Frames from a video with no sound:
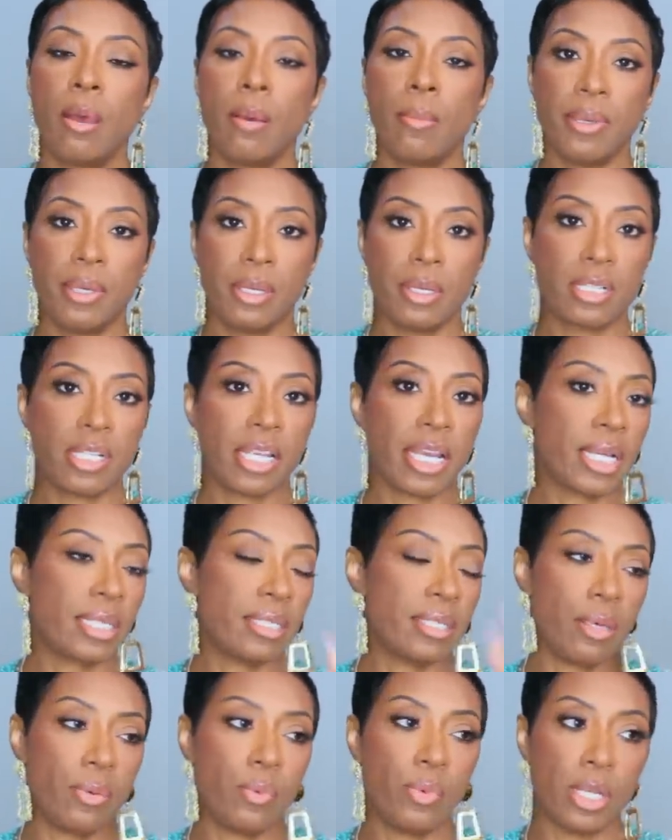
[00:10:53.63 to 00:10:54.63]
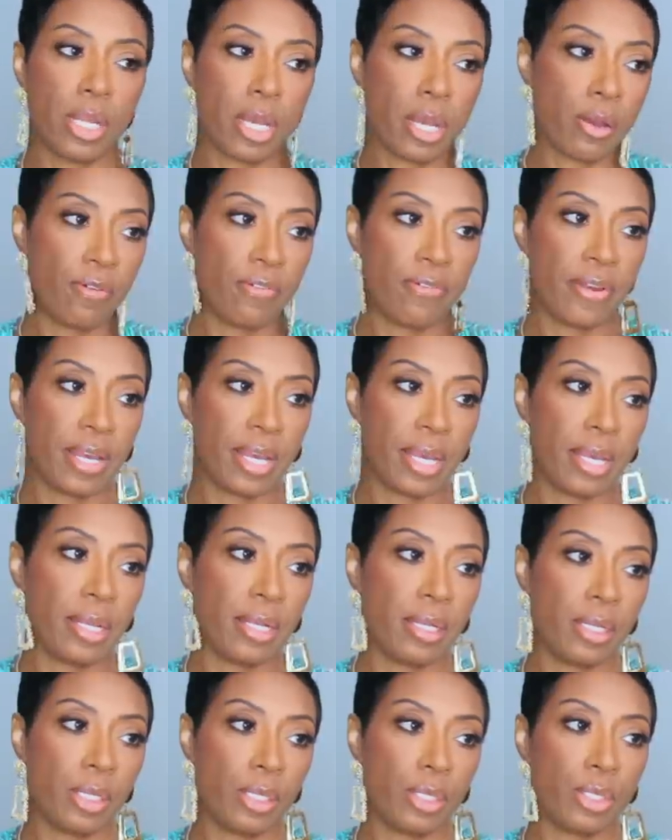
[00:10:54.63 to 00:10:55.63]
Because like I said, we're not going to
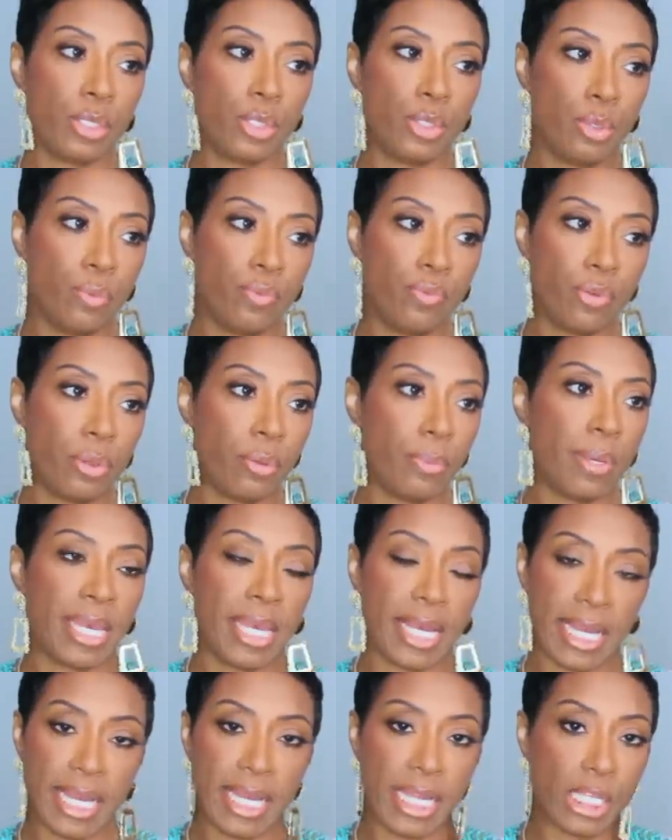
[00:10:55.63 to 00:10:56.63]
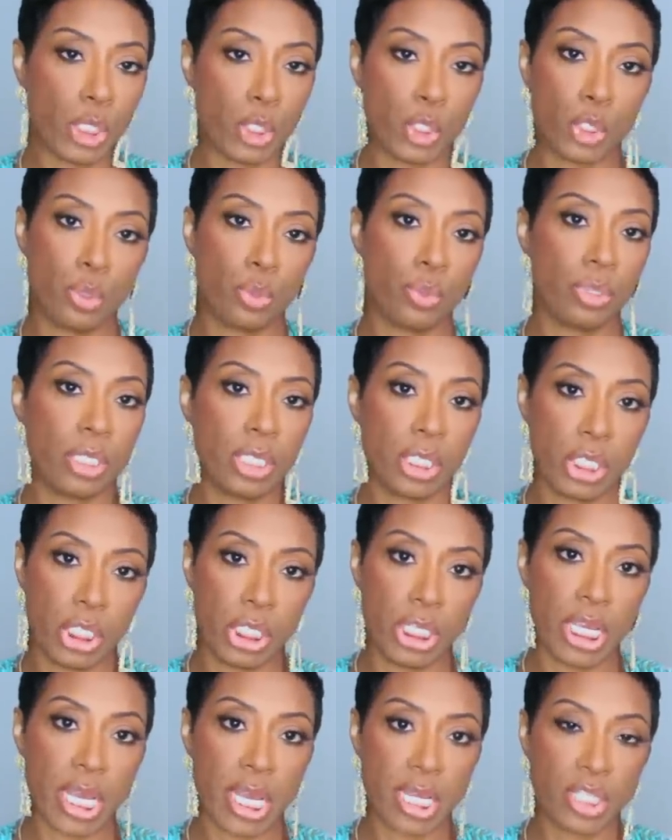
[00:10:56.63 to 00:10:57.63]
find the dupe for the bag and the shoes that
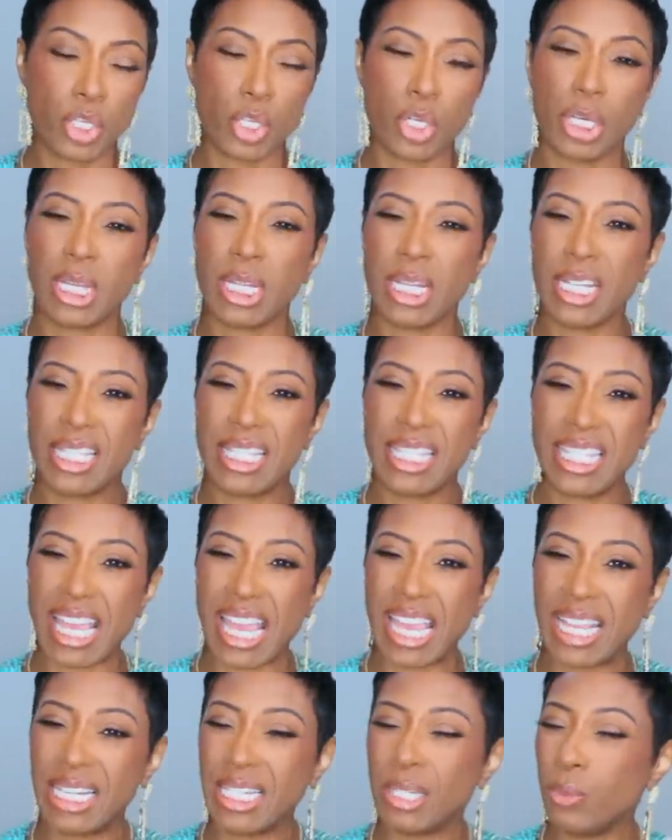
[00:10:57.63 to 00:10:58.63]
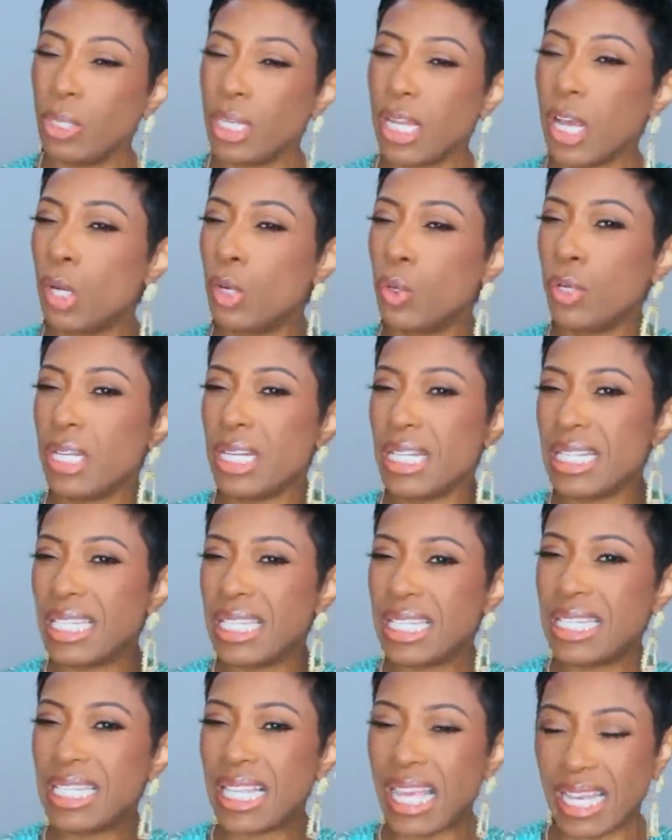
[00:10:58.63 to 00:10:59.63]
she has on exactly. We're not going to get as
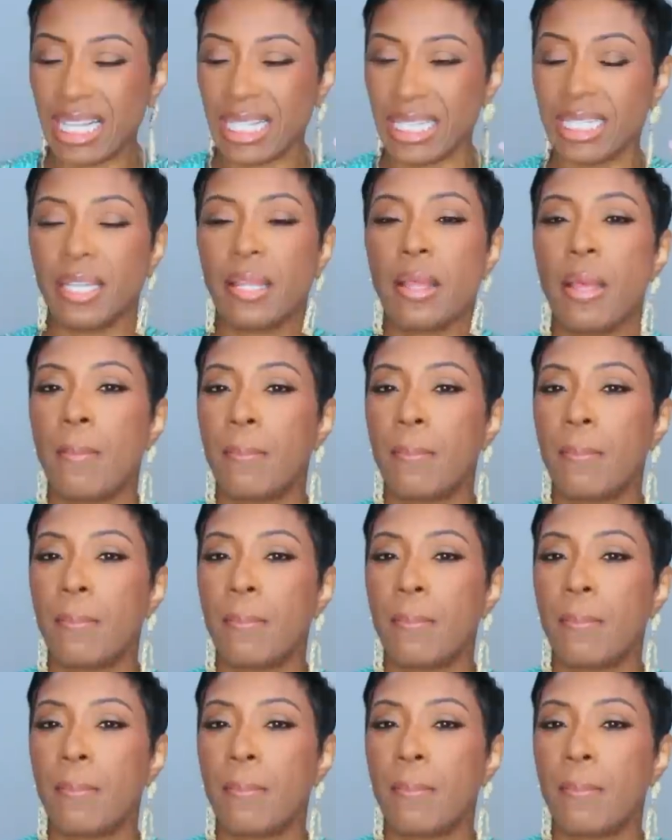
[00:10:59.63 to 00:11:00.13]
exactly.